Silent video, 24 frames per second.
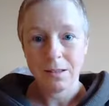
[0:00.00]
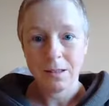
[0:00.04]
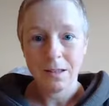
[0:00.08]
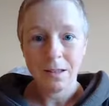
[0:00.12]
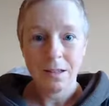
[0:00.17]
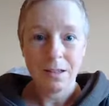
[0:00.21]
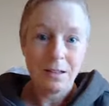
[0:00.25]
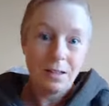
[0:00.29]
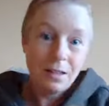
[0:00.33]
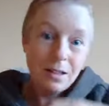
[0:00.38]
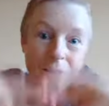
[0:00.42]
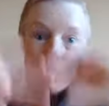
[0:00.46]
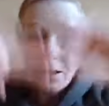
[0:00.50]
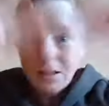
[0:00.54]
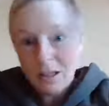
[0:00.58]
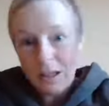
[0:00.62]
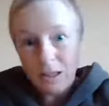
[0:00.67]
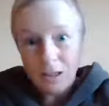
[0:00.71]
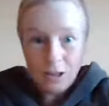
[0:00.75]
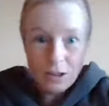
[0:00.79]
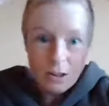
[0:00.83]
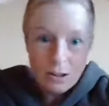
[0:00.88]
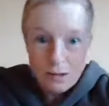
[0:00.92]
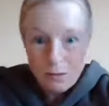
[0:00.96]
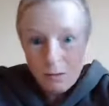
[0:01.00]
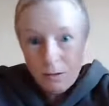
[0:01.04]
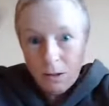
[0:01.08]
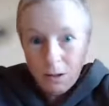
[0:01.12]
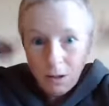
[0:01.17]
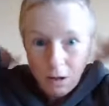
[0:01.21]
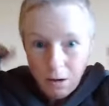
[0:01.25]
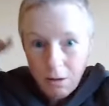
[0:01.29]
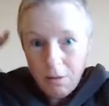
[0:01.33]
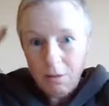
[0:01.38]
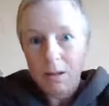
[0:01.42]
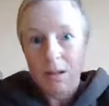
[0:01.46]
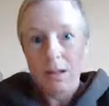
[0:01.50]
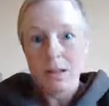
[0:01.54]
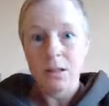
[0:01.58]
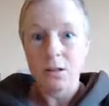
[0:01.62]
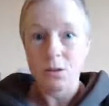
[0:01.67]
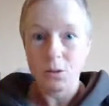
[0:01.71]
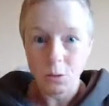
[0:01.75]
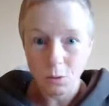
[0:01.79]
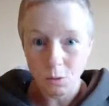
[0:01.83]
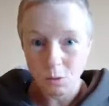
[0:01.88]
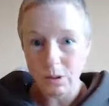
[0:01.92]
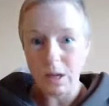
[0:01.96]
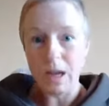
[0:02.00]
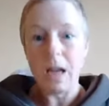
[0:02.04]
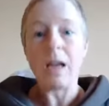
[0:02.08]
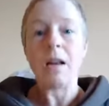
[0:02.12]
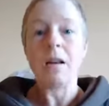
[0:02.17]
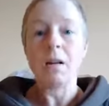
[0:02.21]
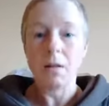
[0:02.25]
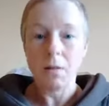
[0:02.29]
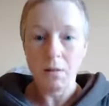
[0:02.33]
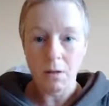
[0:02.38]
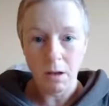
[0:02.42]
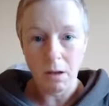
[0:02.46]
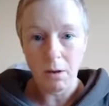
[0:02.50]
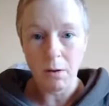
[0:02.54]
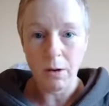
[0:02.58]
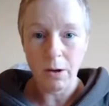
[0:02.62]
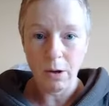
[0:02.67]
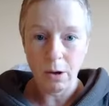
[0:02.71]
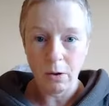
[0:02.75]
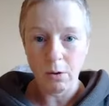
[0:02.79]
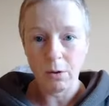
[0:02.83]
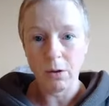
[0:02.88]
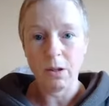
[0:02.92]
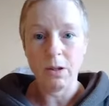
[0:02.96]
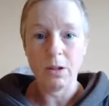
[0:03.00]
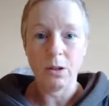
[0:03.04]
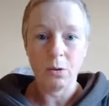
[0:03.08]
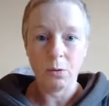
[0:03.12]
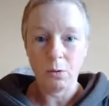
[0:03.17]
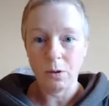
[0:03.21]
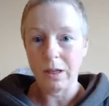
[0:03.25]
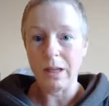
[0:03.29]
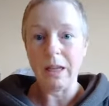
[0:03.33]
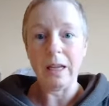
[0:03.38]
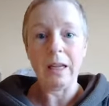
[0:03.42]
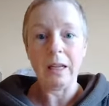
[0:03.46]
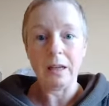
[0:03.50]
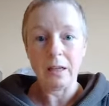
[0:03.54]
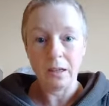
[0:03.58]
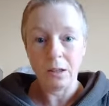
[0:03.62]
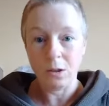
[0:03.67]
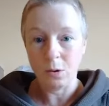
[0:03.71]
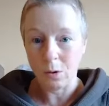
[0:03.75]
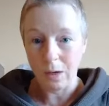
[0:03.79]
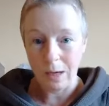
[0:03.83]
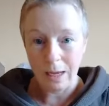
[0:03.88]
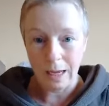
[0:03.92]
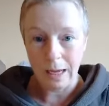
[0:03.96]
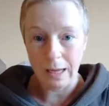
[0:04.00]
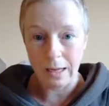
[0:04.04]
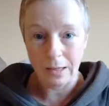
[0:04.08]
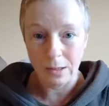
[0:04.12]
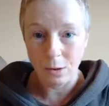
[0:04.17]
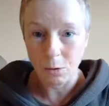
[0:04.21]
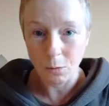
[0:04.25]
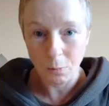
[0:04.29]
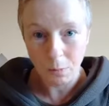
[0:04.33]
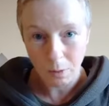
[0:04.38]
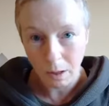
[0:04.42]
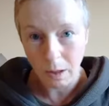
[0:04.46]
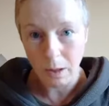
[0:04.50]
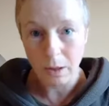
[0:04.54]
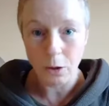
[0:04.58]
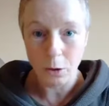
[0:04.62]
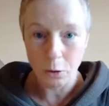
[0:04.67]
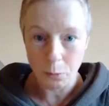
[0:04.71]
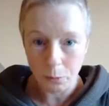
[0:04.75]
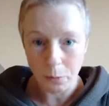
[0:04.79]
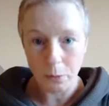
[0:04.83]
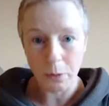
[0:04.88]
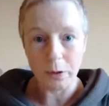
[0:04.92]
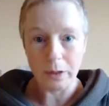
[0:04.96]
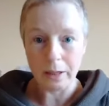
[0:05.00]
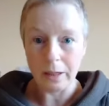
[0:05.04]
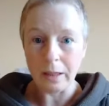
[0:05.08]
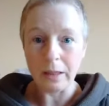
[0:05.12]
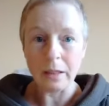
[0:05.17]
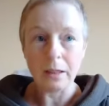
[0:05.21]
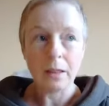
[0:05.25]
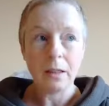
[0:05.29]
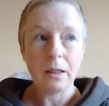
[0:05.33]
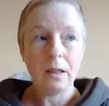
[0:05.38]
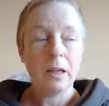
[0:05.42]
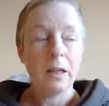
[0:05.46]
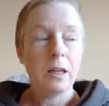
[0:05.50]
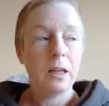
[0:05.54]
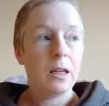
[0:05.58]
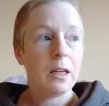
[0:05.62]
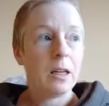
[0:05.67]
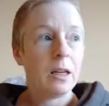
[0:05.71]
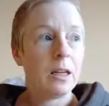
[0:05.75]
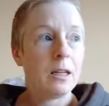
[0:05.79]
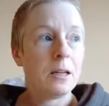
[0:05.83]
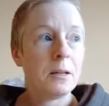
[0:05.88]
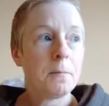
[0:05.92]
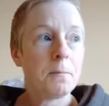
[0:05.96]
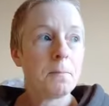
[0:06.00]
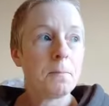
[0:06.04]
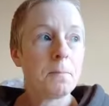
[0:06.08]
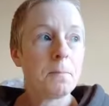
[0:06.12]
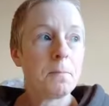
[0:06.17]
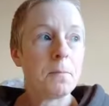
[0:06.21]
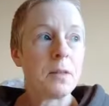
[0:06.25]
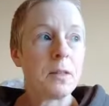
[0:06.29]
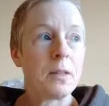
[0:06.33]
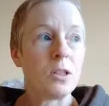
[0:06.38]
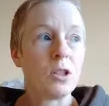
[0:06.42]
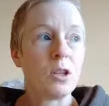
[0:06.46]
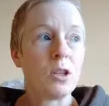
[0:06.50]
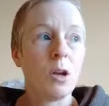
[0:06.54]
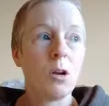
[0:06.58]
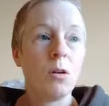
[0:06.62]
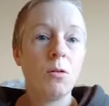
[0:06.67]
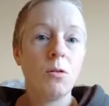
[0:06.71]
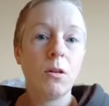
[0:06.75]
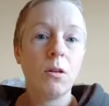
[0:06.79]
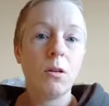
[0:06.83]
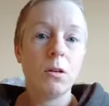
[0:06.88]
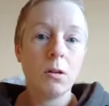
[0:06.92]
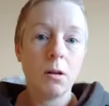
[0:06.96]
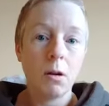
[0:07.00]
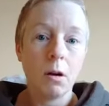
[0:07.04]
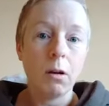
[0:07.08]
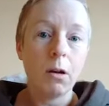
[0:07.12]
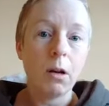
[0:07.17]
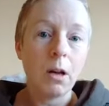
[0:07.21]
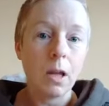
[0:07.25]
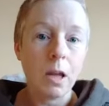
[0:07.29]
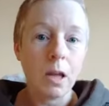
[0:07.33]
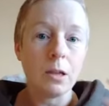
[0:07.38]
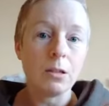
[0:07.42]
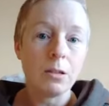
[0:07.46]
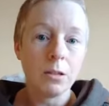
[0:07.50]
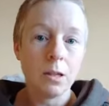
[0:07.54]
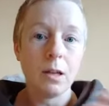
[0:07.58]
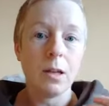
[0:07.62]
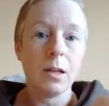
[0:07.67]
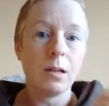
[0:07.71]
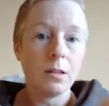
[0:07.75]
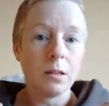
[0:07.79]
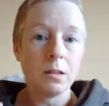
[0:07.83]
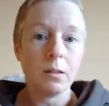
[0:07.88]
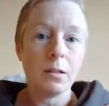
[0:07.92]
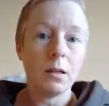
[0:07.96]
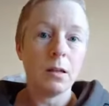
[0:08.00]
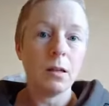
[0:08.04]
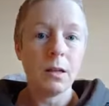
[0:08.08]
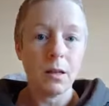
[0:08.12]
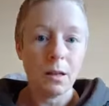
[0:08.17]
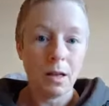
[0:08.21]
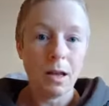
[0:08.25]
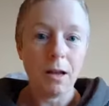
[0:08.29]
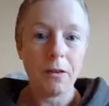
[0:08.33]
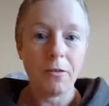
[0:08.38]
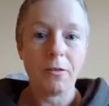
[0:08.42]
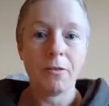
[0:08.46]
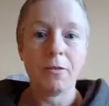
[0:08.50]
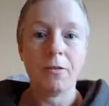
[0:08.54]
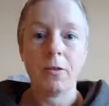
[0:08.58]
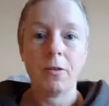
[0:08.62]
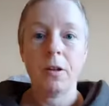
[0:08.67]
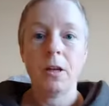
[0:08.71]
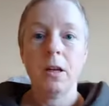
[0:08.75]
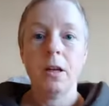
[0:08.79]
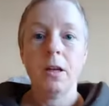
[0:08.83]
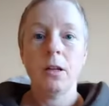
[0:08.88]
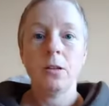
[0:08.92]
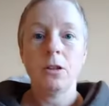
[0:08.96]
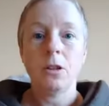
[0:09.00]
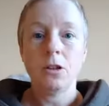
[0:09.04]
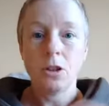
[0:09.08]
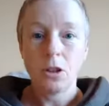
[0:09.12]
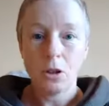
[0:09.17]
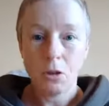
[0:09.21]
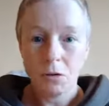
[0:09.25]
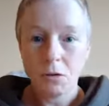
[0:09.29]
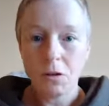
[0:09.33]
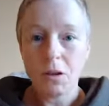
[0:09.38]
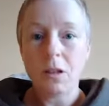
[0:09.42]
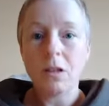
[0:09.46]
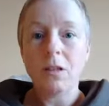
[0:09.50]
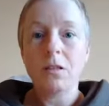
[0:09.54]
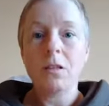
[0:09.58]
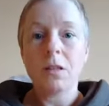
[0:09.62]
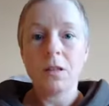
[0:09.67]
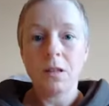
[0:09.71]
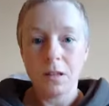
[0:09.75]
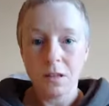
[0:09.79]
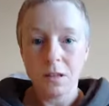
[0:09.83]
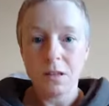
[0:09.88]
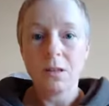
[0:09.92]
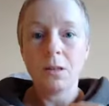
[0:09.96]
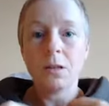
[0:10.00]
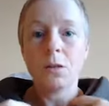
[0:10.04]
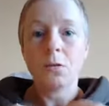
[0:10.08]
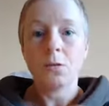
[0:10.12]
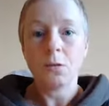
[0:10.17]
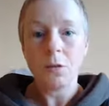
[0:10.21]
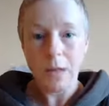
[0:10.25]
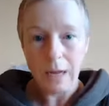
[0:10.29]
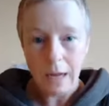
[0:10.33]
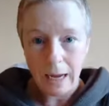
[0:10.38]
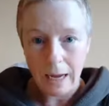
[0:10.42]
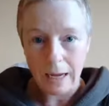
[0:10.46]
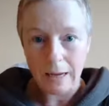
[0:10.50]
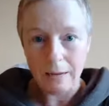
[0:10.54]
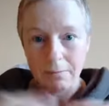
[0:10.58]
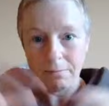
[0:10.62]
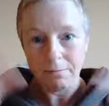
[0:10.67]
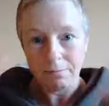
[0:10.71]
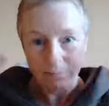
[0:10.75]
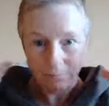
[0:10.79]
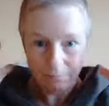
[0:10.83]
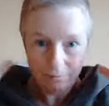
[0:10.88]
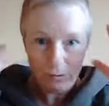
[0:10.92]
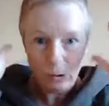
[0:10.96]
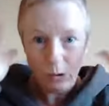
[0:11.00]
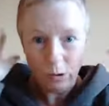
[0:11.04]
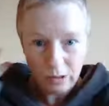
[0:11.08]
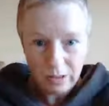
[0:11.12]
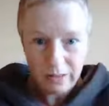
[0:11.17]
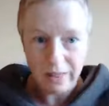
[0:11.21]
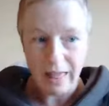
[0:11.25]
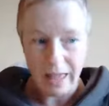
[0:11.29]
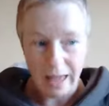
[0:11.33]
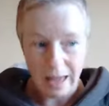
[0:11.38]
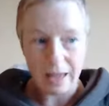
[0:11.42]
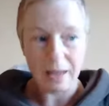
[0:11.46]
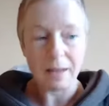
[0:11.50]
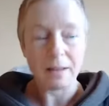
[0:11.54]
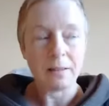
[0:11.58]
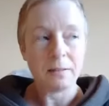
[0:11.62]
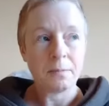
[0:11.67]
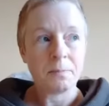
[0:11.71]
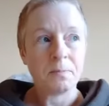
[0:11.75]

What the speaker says: because there's such a, there's a tornado going on in your head and your heart and your mind and your body. So you got to actually get still enough to tune in, to listen, to create, all of that.